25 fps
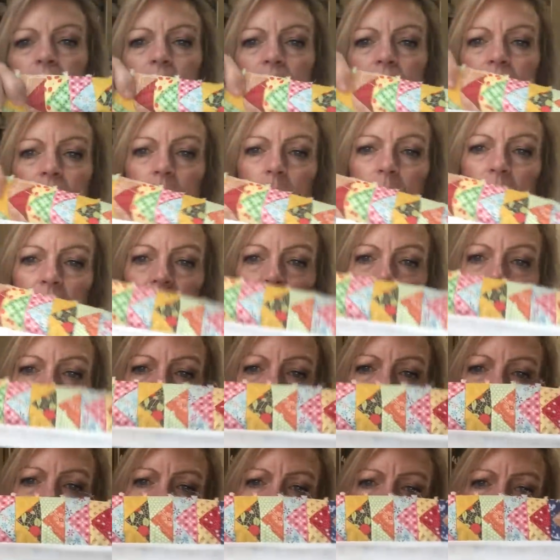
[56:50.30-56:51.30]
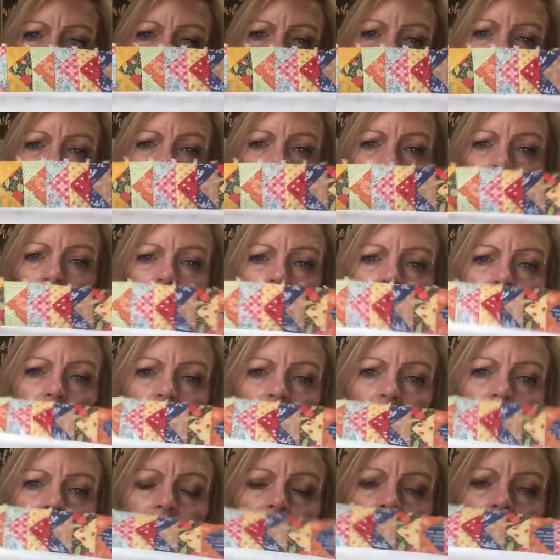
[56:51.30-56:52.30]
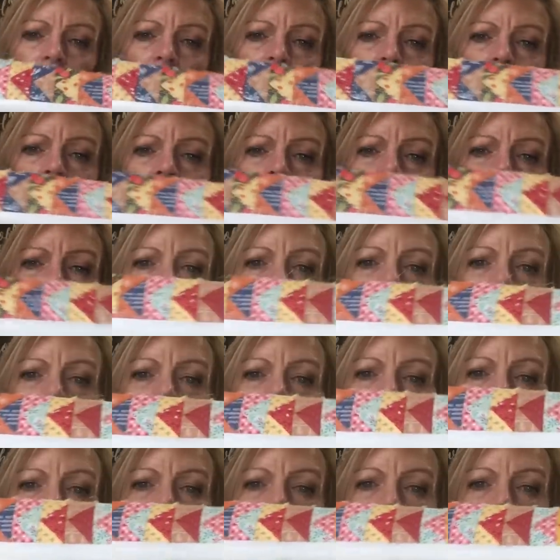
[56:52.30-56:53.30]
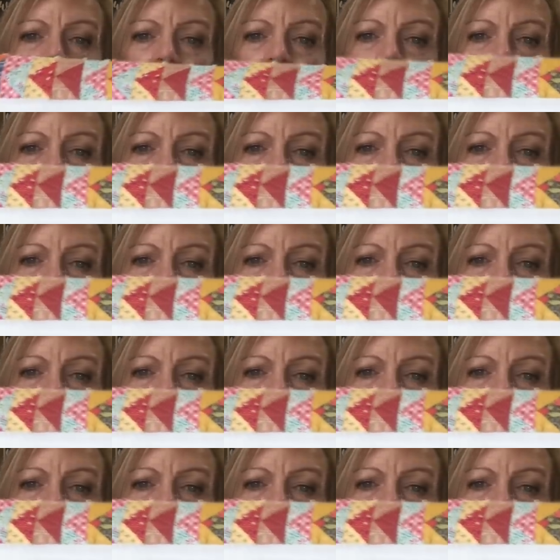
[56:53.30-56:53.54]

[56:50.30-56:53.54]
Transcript: some of them are green, even a yellow